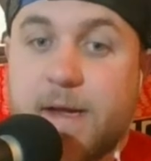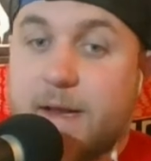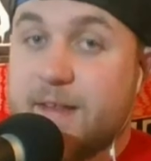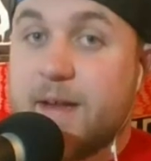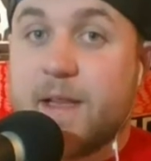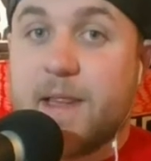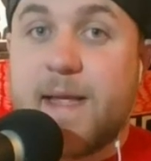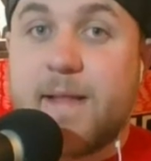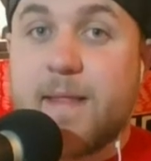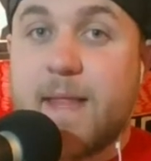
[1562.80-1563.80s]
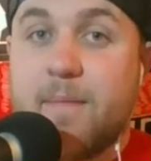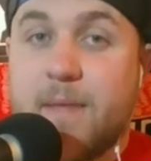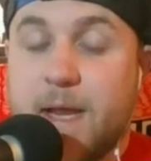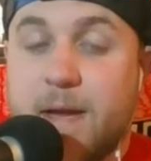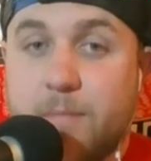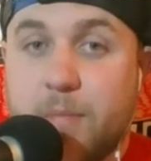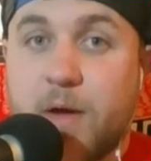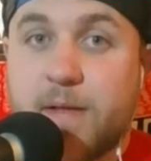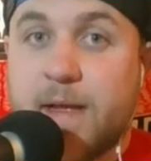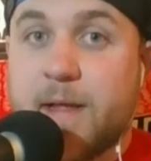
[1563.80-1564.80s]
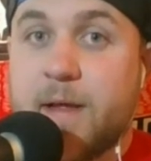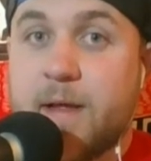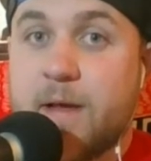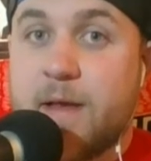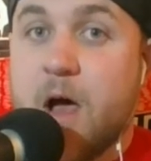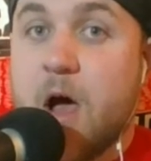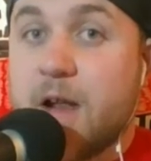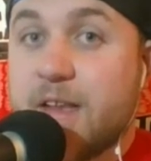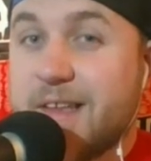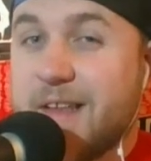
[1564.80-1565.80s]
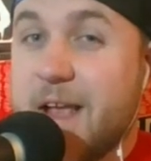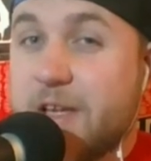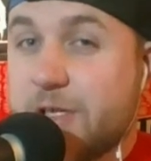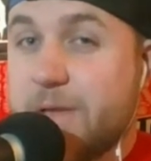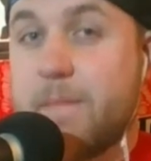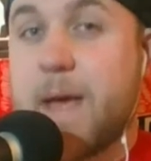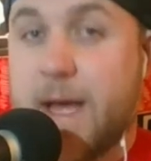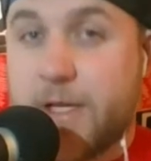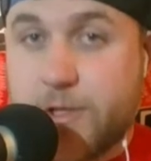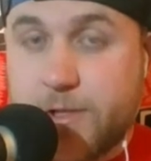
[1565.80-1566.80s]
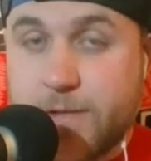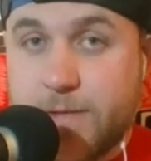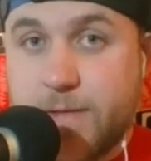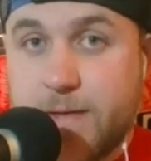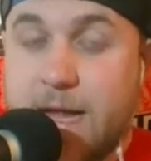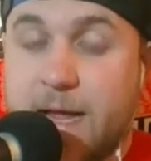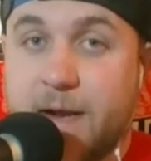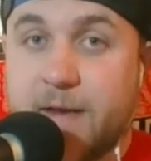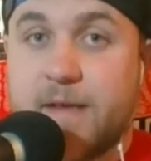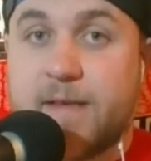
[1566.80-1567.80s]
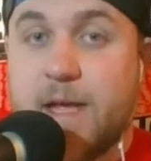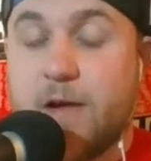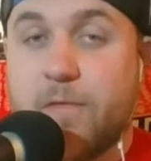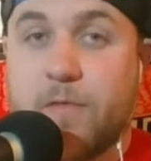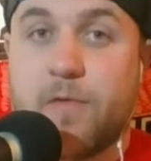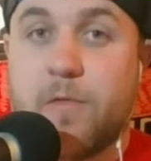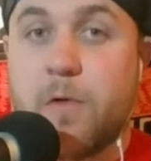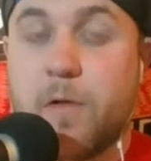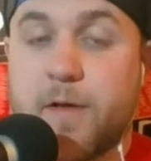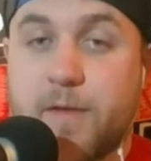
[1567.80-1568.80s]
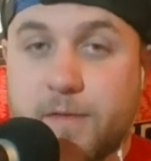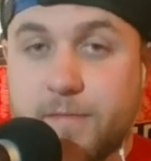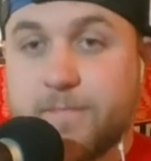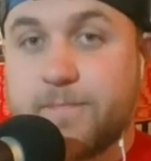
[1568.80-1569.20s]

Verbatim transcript: And it's going to lead to them getting booked in a non-sanctioned match at NXT TakeOver New Orleans.